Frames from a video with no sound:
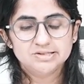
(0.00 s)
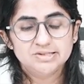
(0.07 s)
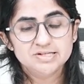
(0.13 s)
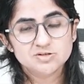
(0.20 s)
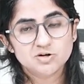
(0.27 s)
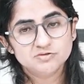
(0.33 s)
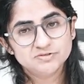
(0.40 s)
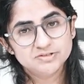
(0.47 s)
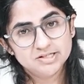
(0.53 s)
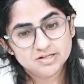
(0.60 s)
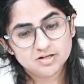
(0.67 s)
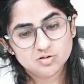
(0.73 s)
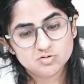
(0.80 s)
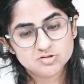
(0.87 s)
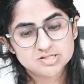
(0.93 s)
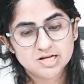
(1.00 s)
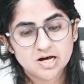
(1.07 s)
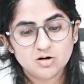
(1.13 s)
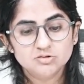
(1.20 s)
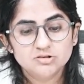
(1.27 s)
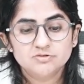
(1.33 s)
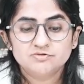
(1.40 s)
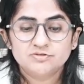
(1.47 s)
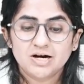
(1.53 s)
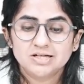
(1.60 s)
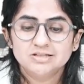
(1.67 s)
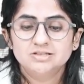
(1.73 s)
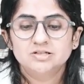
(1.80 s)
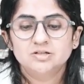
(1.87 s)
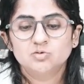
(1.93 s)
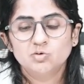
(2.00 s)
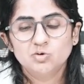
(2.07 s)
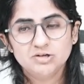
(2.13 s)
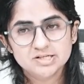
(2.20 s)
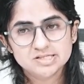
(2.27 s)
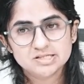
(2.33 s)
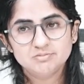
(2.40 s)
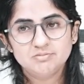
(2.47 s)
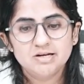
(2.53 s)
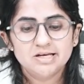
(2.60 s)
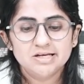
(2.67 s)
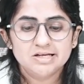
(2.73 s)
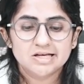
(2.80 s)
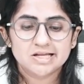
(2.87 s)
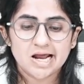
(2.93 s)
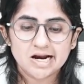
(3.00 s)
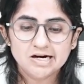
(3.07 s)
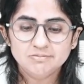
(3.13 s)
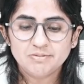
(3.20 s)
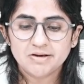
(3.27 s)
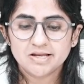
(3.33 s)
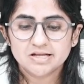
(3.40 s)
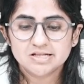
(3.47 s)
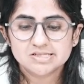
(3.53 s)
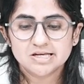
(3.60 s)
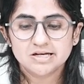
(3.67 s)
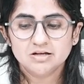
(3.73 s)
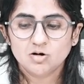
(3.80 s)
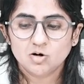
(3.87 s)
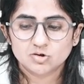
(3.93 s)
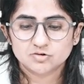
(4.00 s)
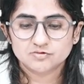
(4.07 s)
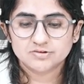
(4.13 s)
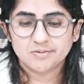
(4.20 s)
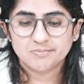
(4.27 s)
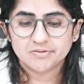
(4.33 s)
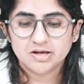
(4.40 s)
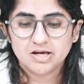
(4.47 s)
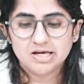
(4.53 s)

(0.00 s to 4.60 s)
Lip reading: This often includes now the father, older sibling, grandparents, and a lot of them.